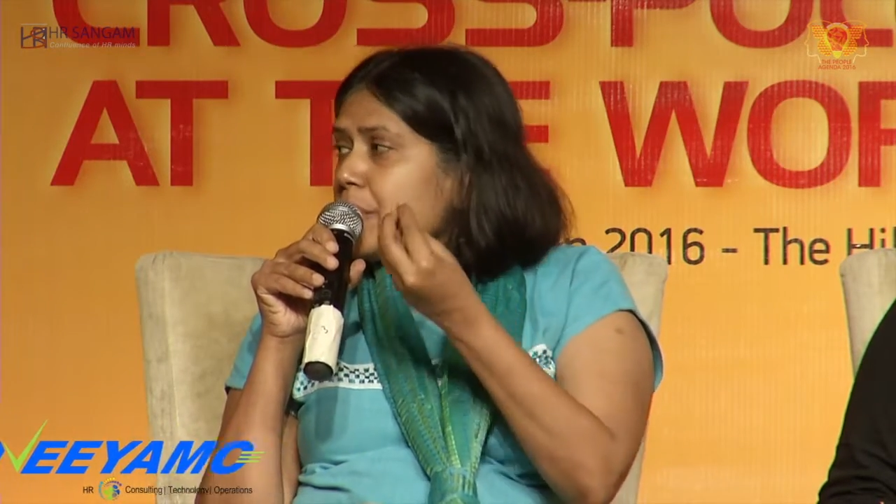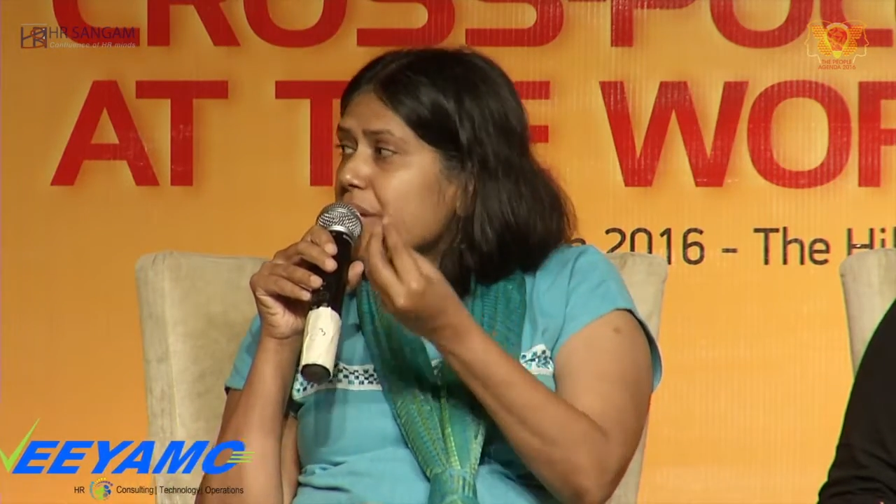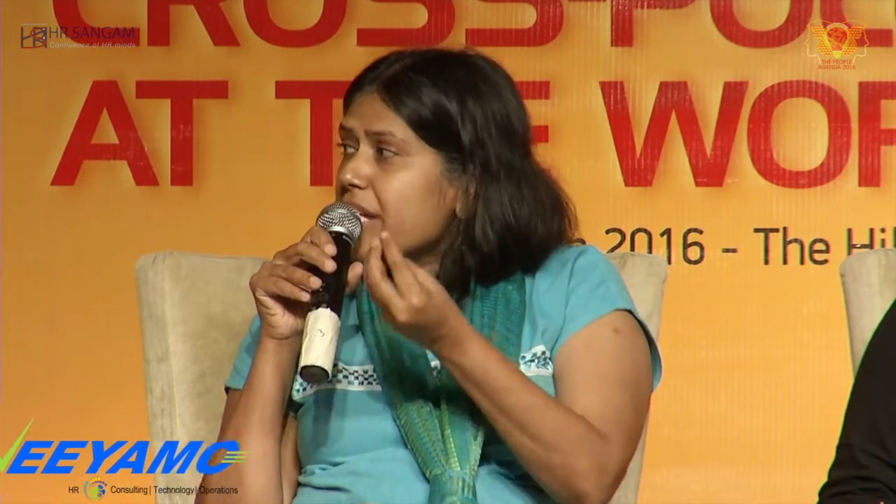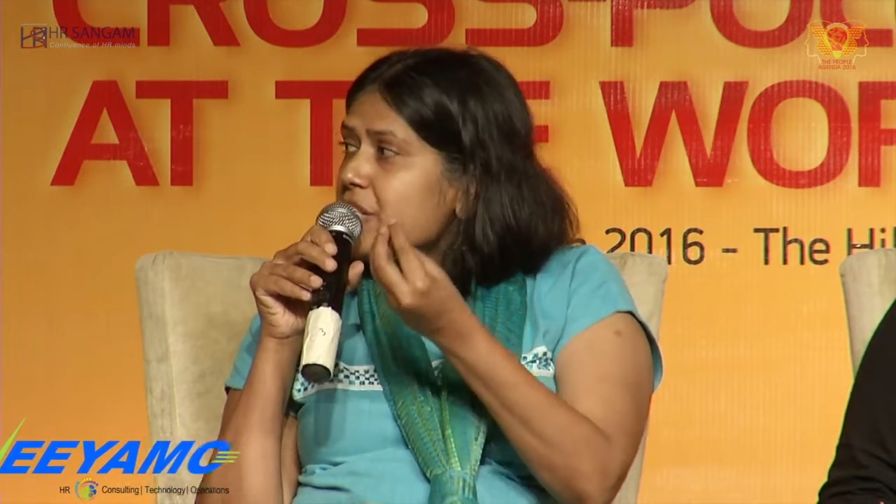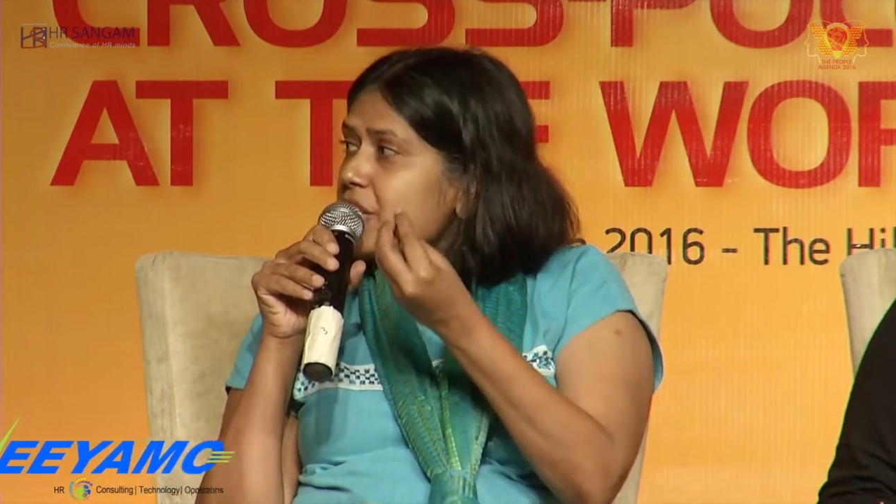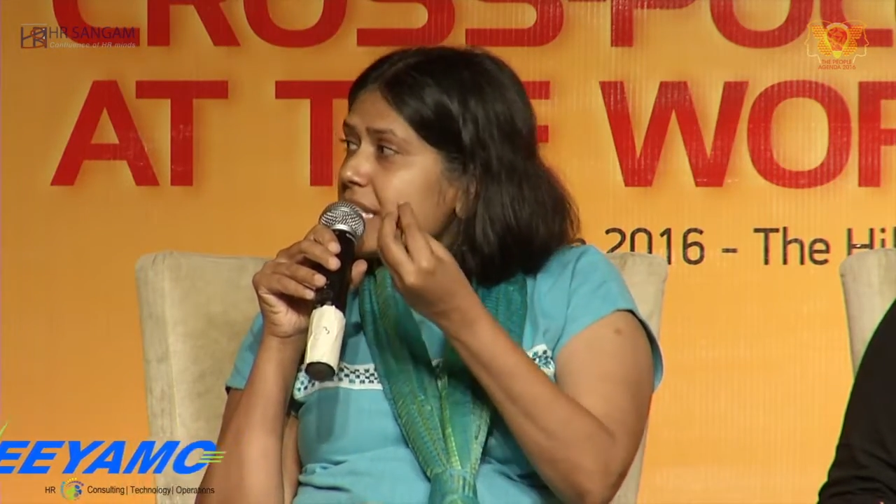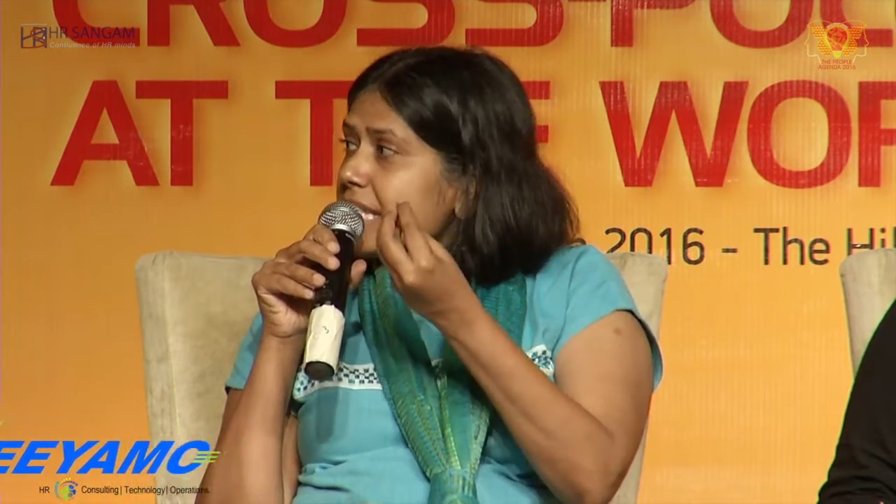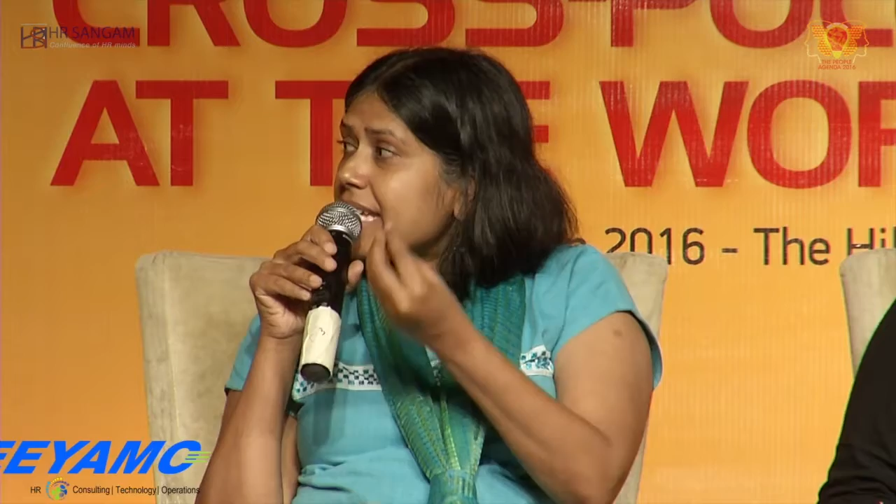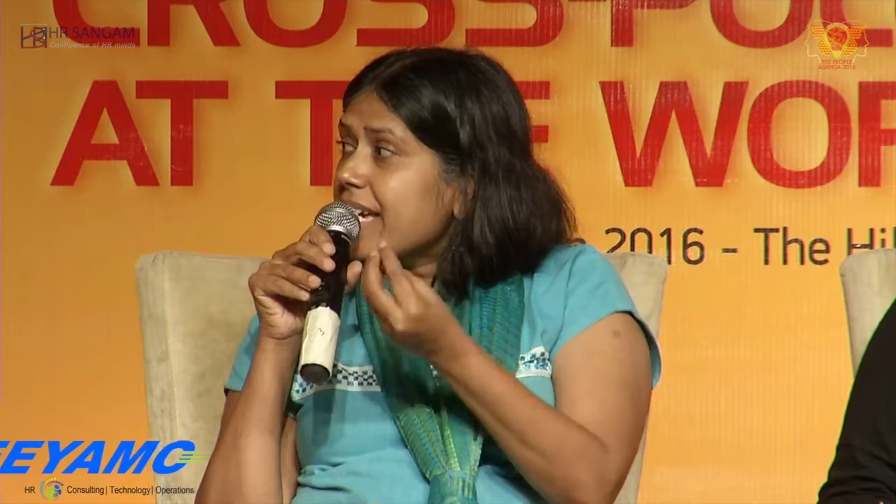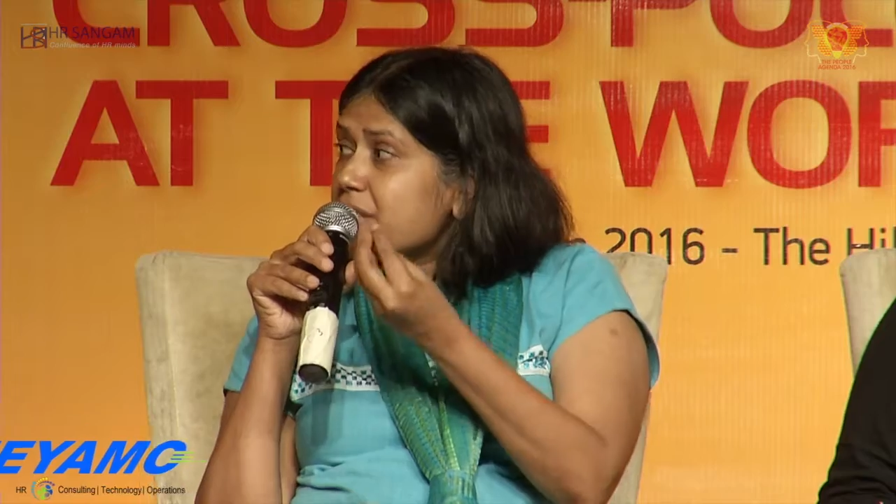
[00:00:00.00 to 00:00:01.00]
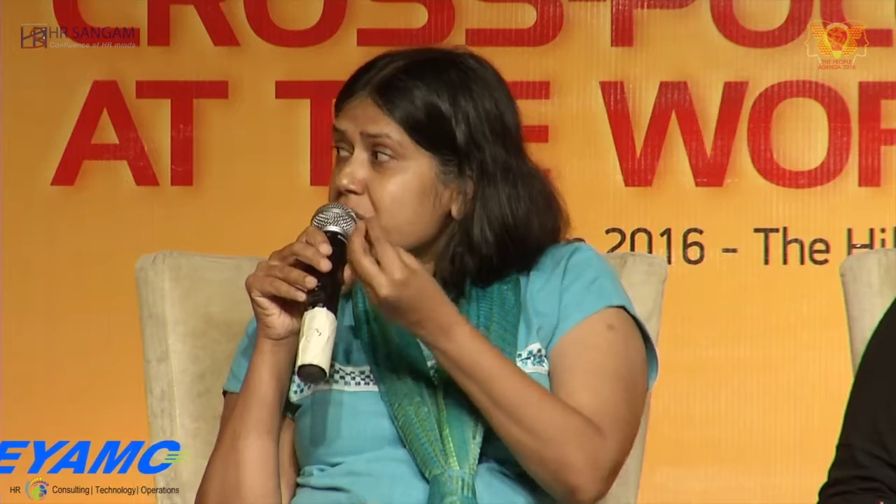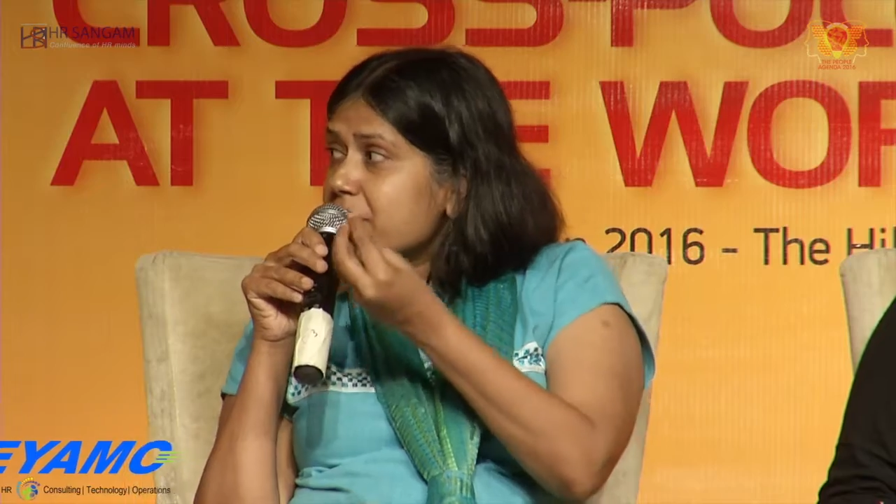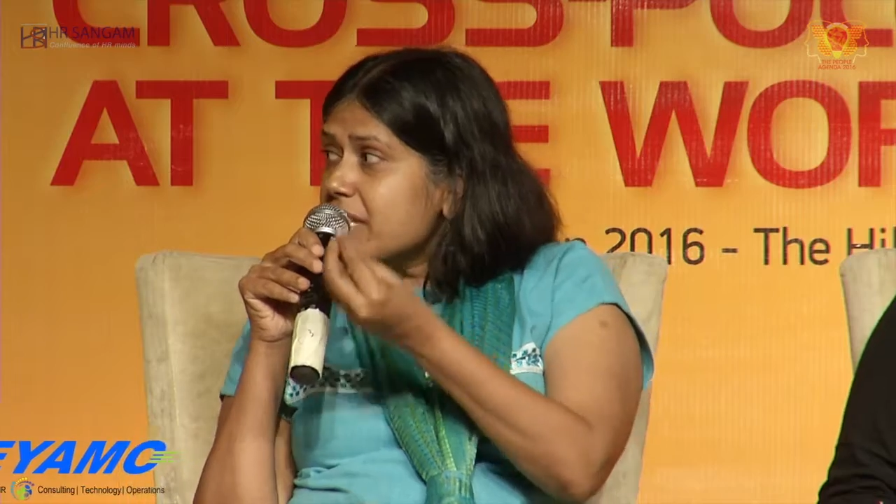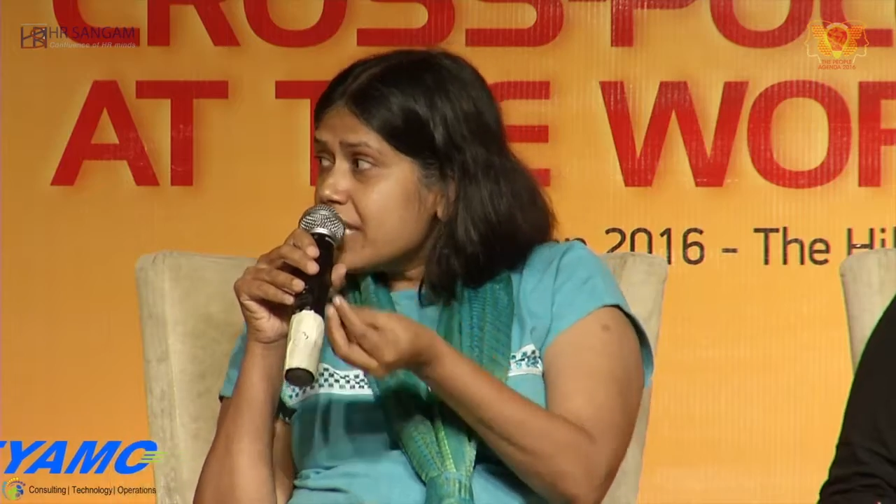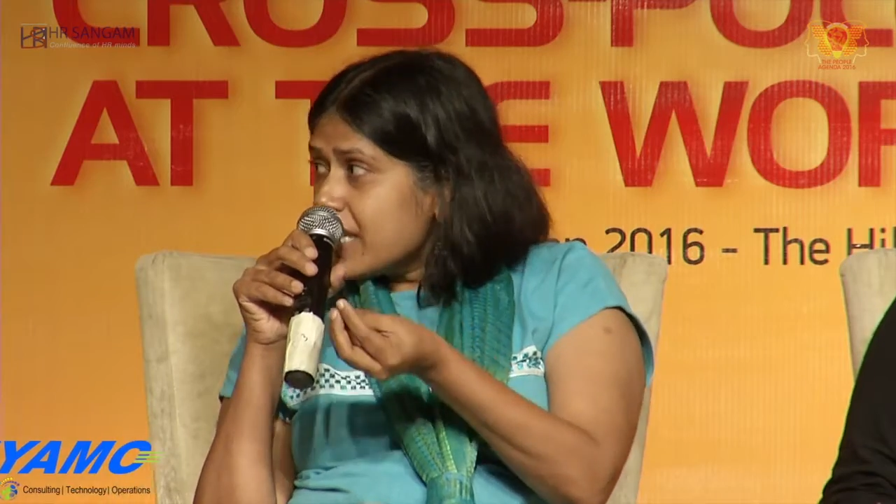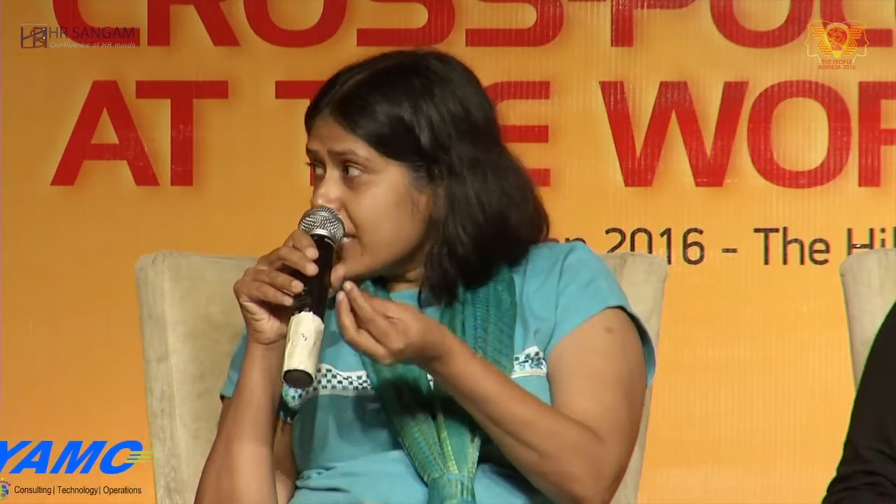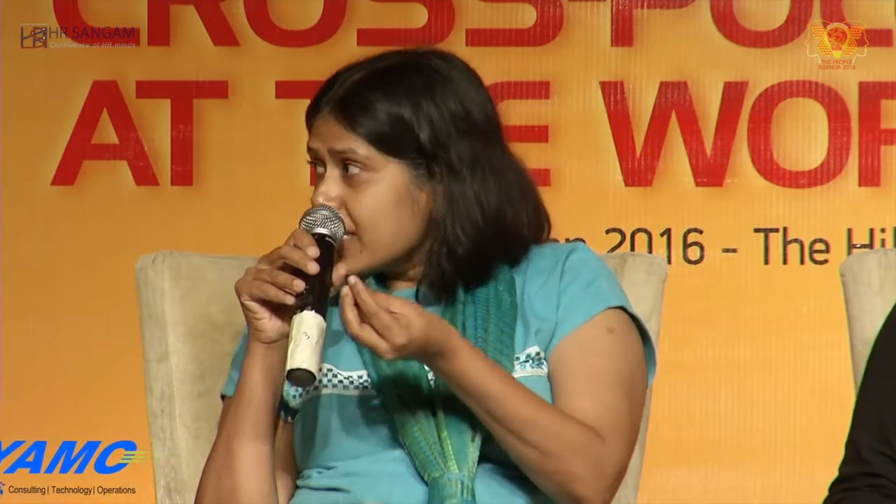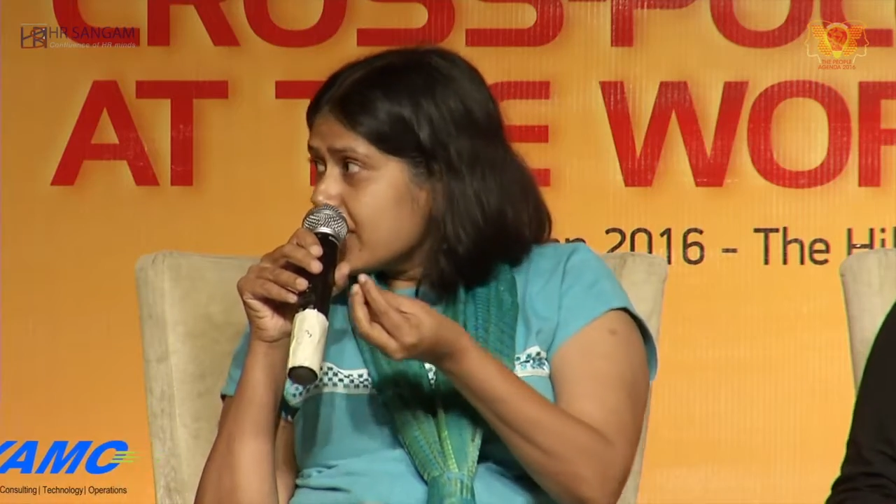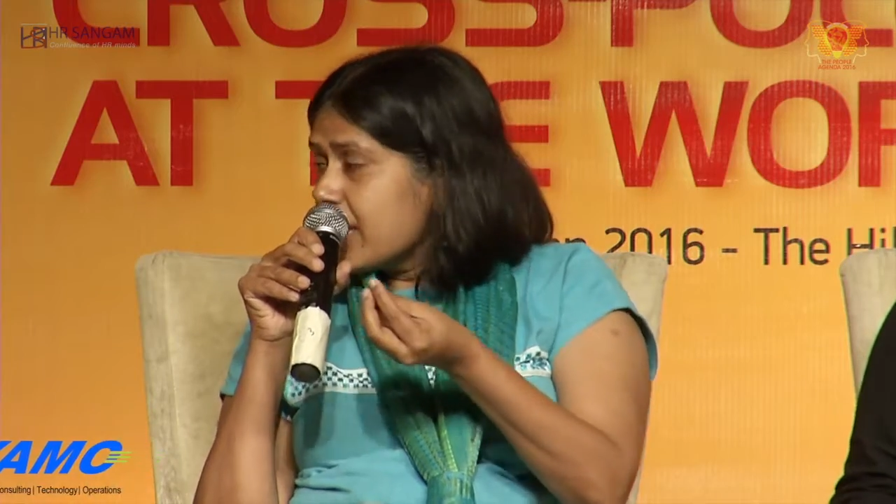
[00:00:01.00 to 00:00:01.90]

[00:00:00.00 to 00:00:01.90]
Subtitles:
potential signs of disease?